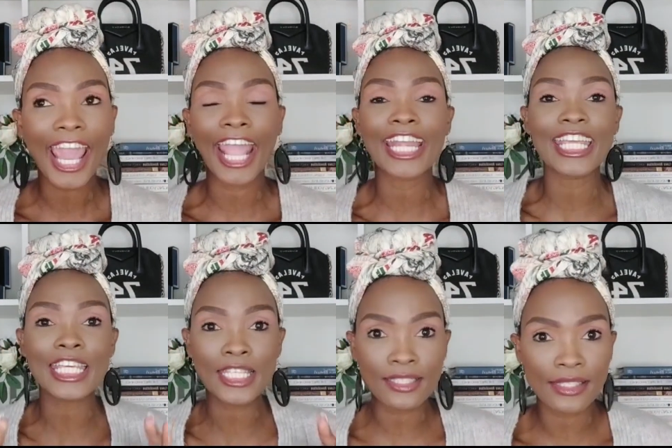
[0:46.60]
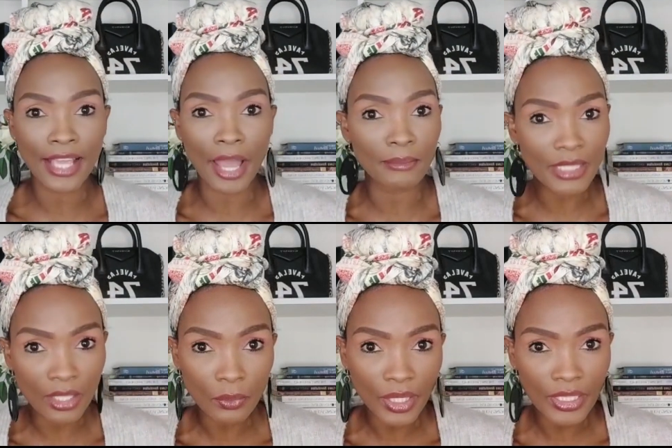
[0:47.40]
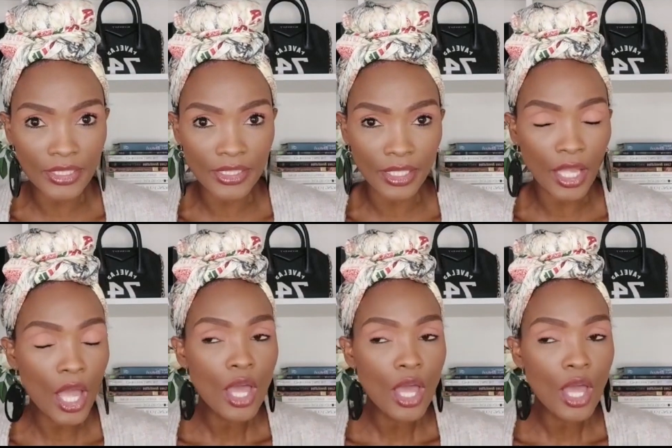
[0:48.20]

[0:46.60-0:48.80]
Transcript: and easy, I'm saying quick and easy